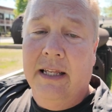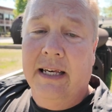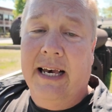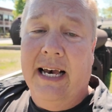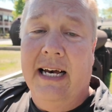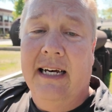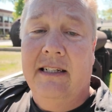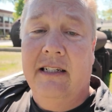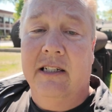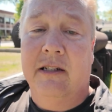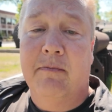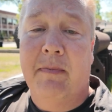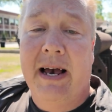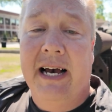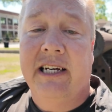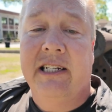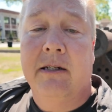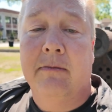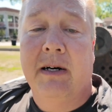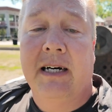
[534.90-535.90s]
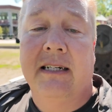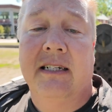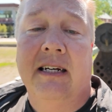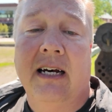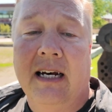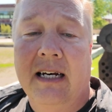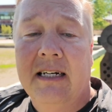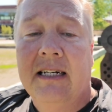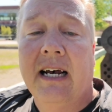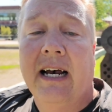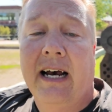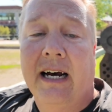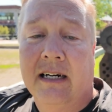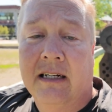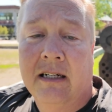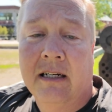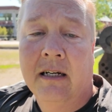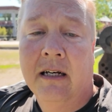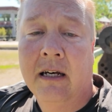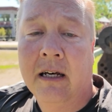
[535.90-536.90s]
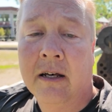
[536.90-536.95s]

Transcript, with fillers: gases maximize contact.